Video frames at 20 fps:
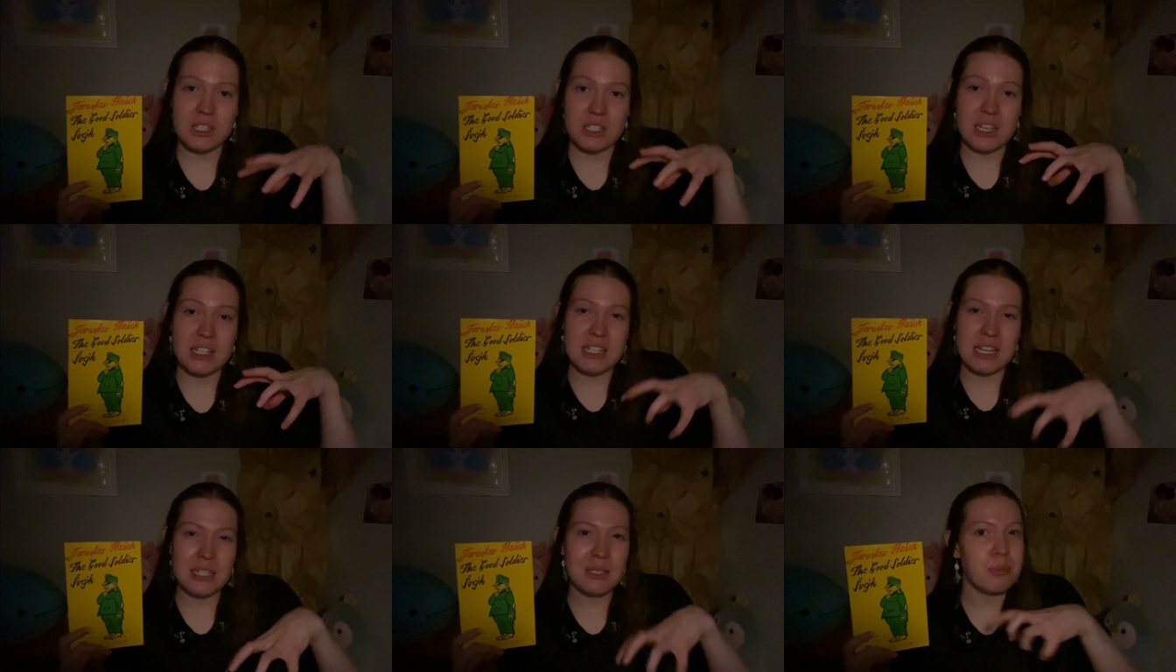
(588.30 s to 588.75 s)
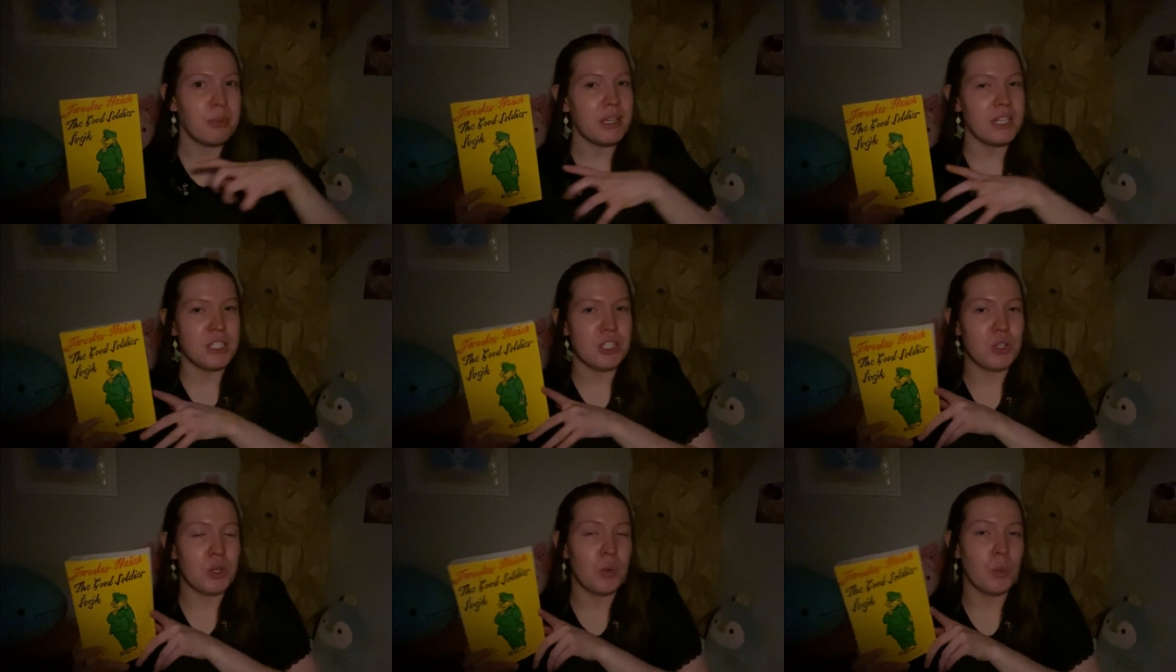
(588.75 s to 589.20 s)
It takes
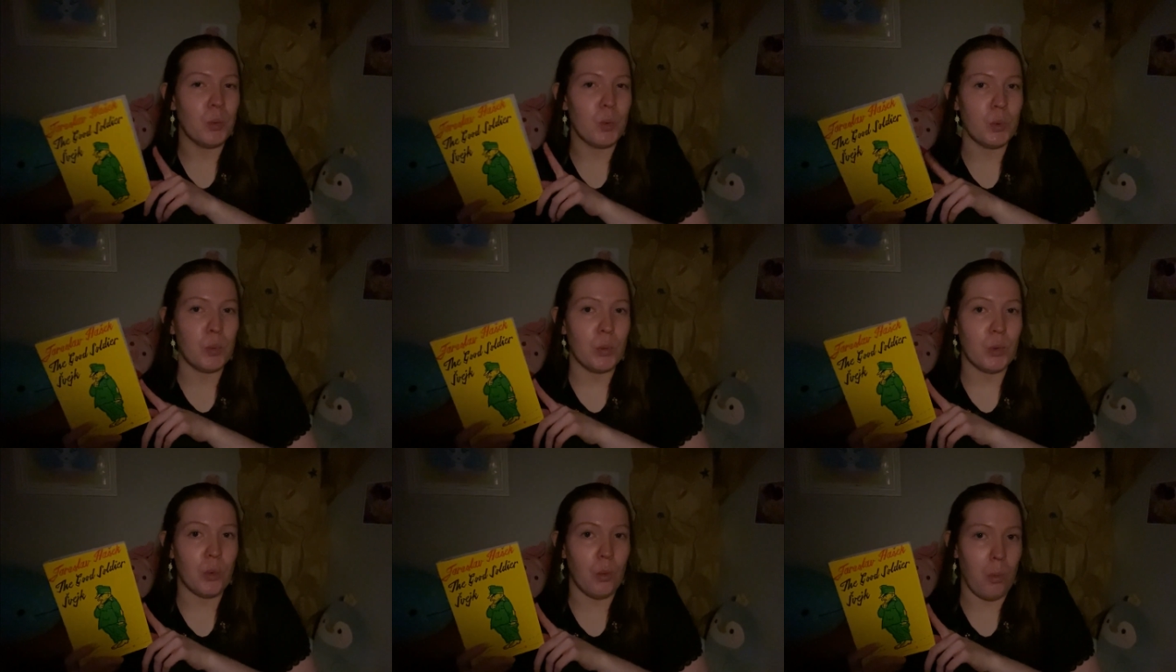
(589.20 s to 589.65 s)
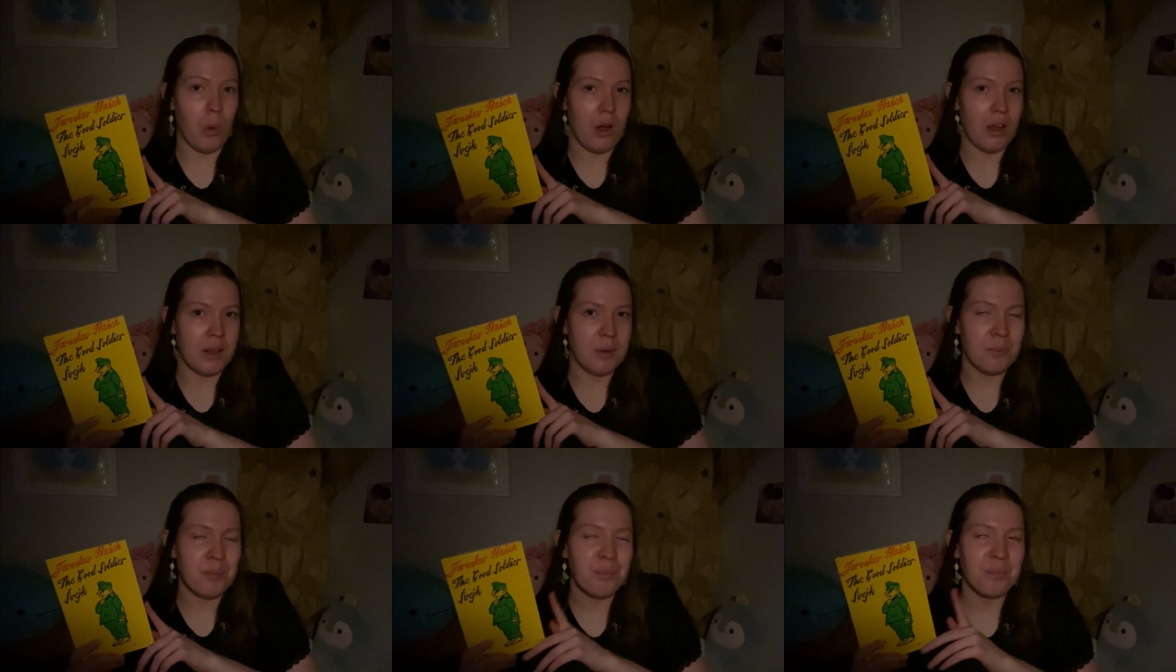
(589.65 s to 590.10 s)
place during World War
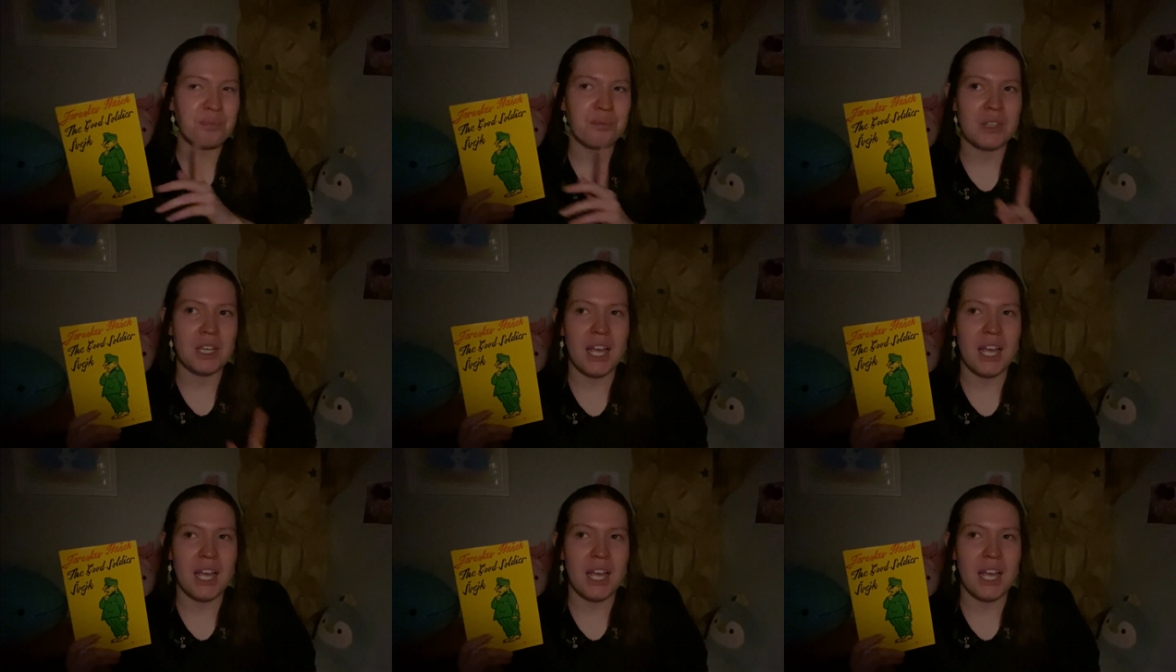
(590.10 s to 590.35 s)
I,